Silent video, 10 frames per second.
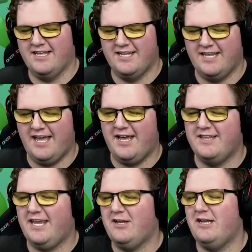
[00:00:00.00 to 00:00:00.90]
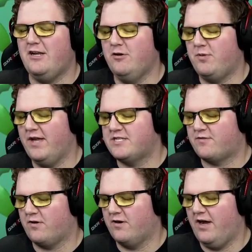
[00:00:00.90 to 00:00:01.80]
Yeah, I think you need a new place
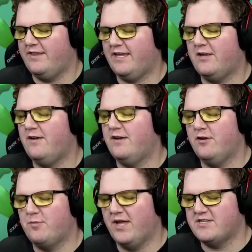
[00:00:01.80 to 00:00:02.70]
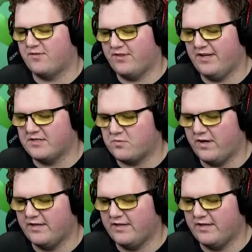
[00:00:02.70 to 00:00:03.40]
for. I think you need a new place for things, Wade.